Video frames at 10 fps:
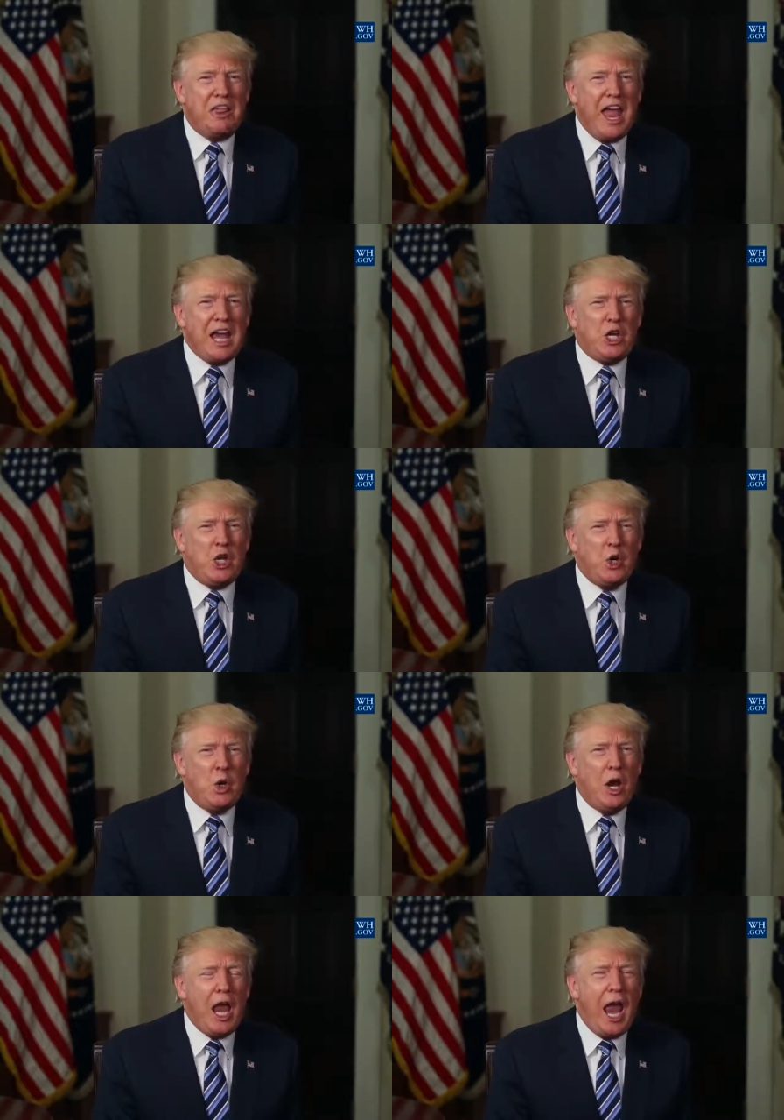Thank
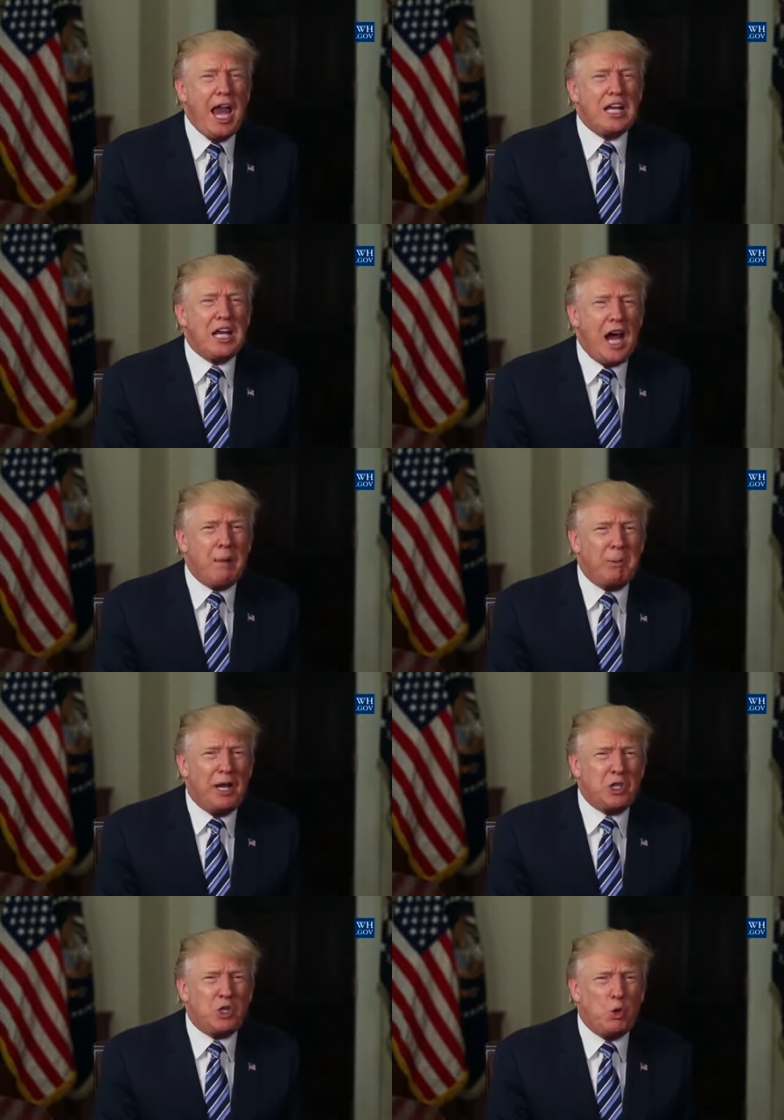you, and God
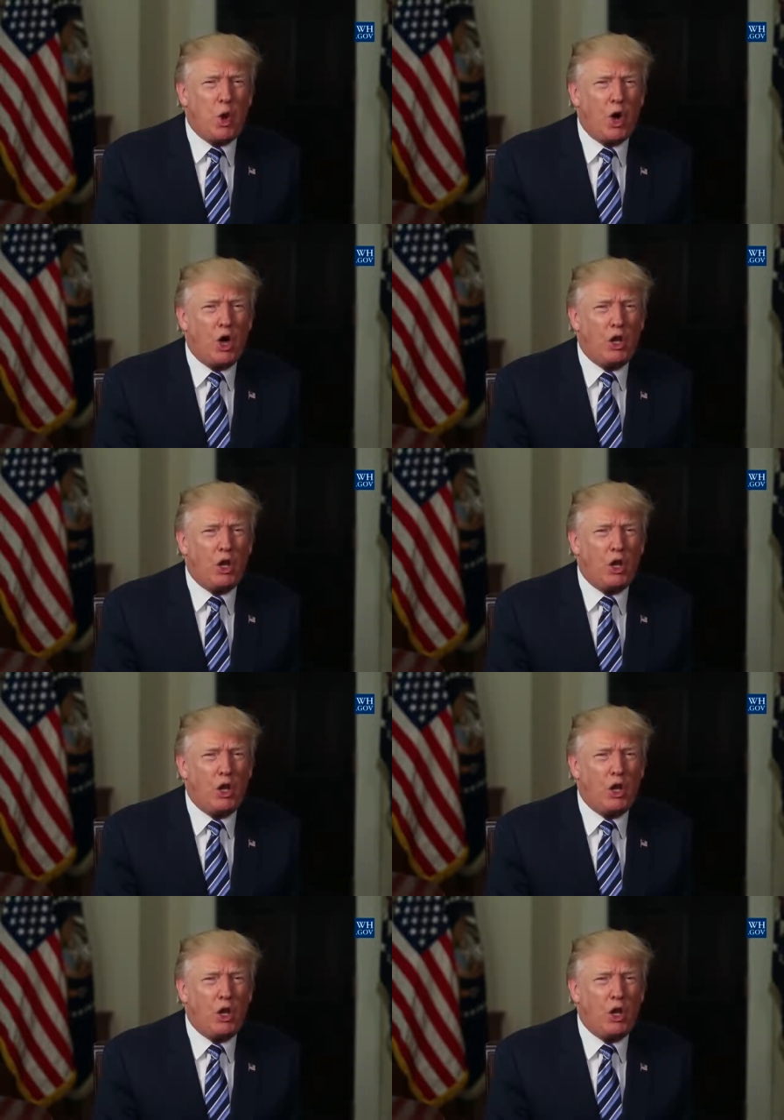bless you all.